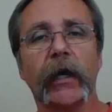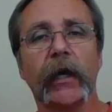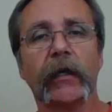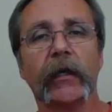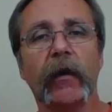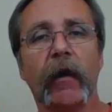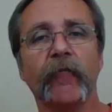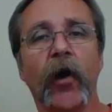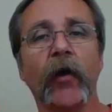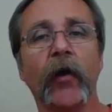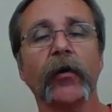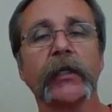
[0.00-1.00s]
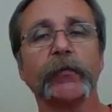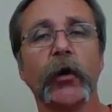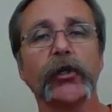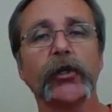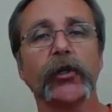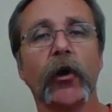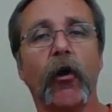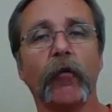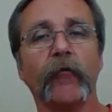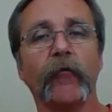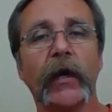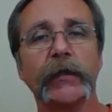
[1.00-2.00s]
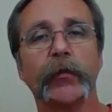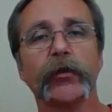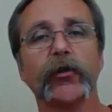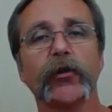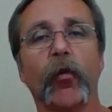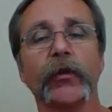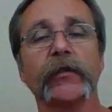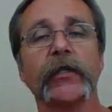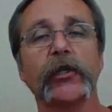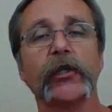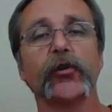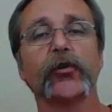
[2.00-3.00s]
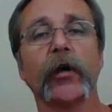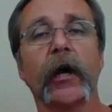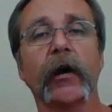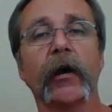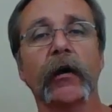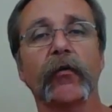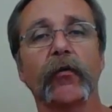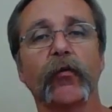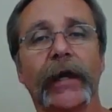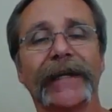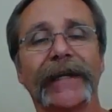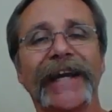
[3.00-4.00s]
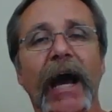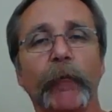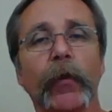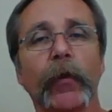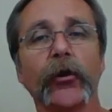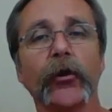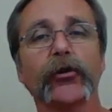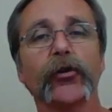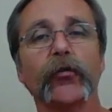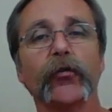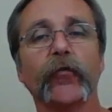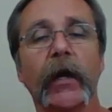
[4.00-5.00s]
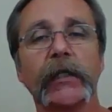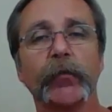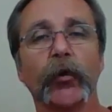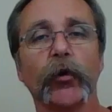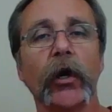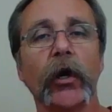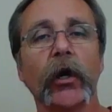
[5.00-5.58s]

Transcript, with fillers: get viral exposure on Facebook are ones that you directly upload to Facebook.